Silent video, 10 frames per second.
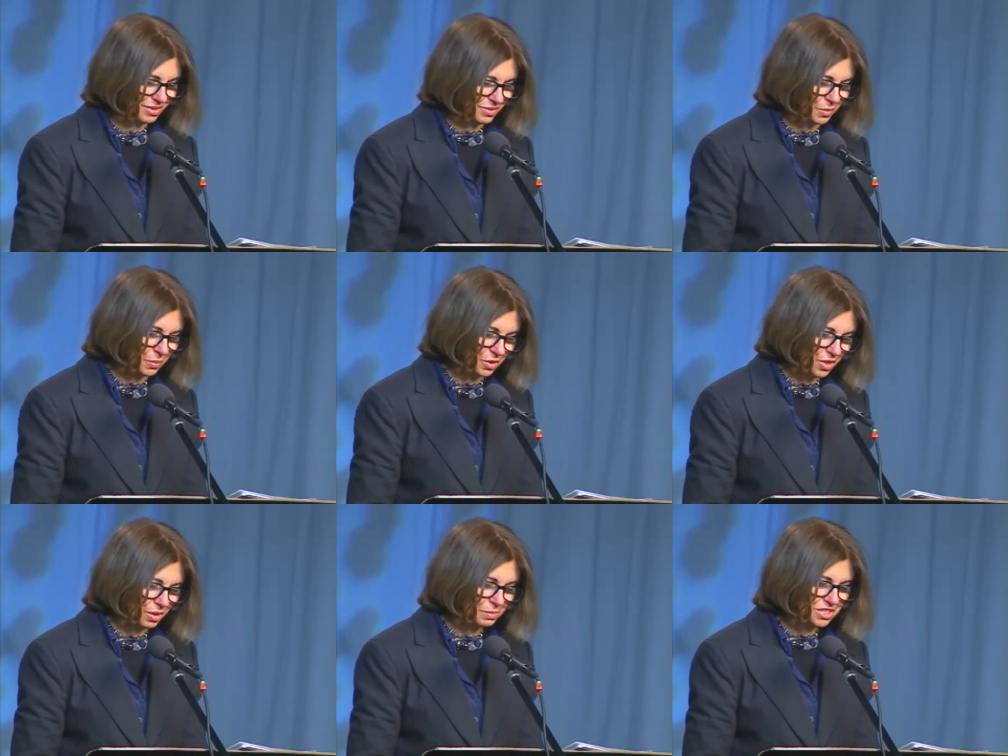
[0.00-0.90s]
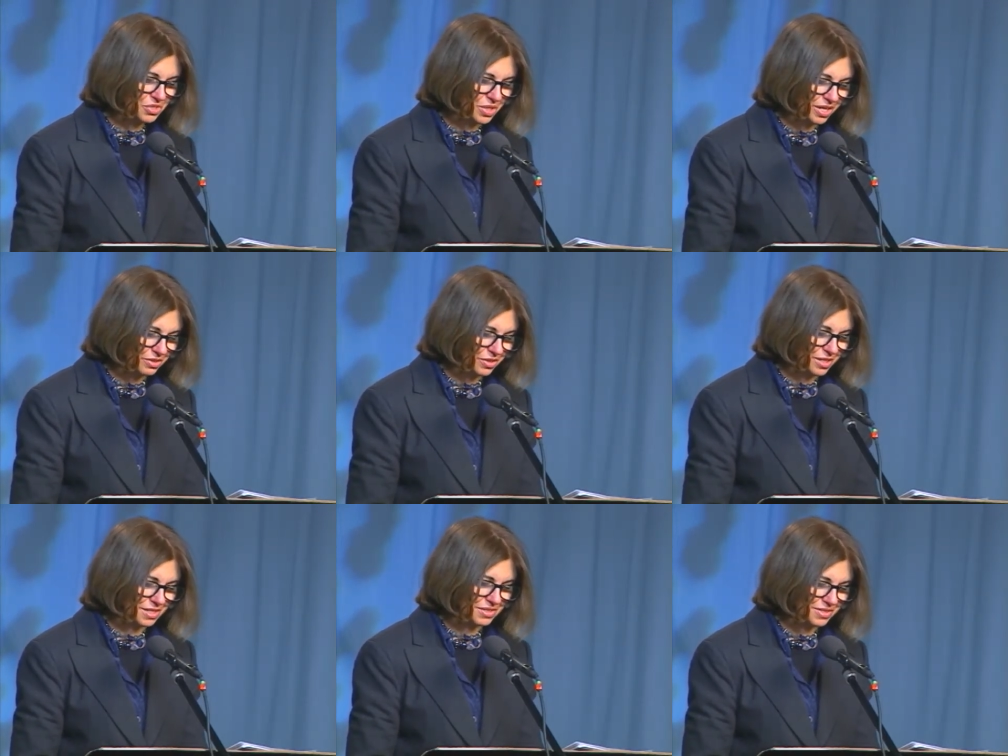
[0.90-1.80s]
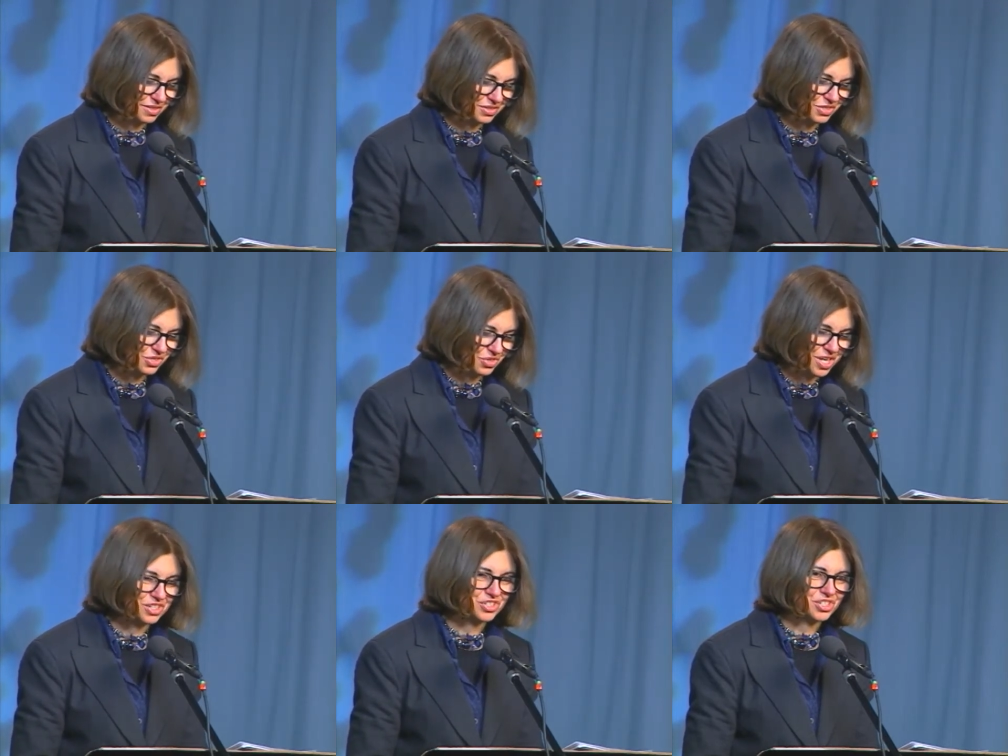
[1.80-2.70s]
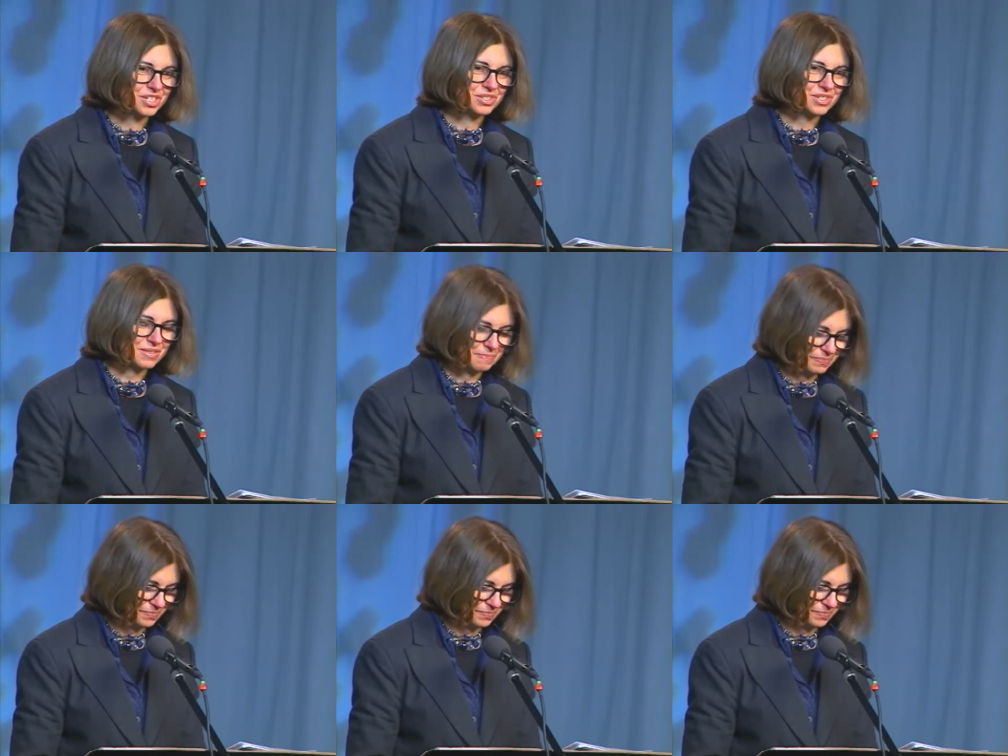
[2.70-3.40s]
we would all be together in a sudden strangeness.